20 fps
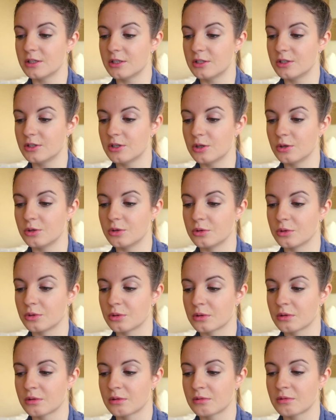
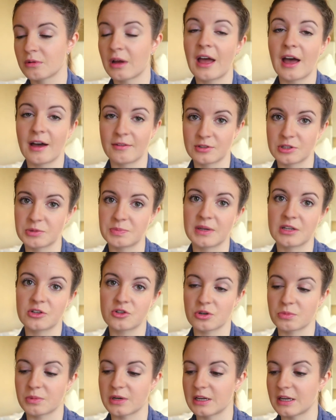you have to speak
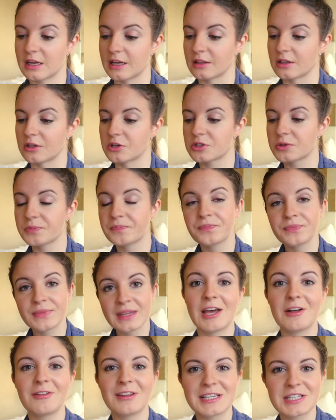German and English.
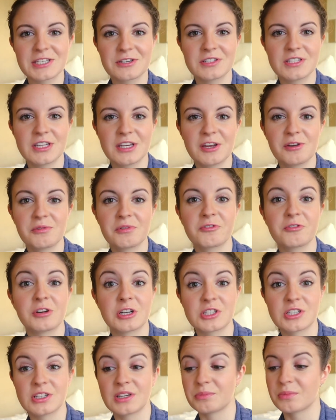Now let's continue with
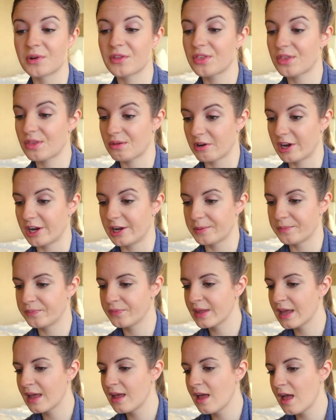question number 3.
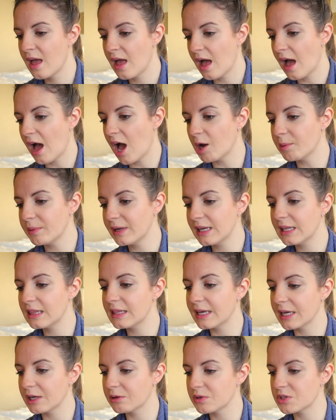How many
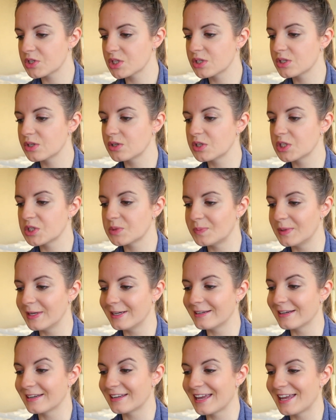languages do you
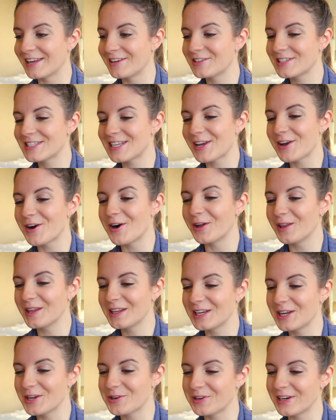speak, and can you say
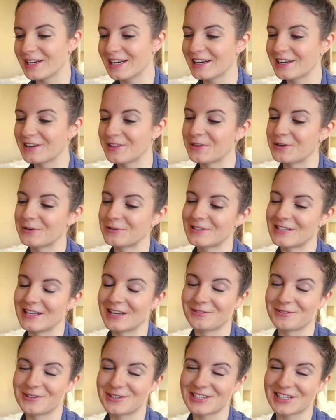holiday greeting in those
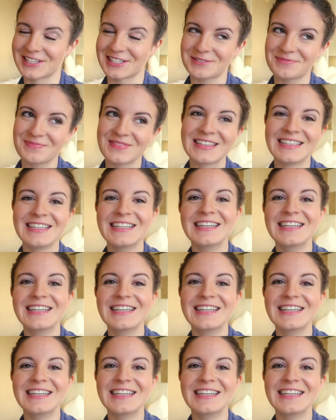languages?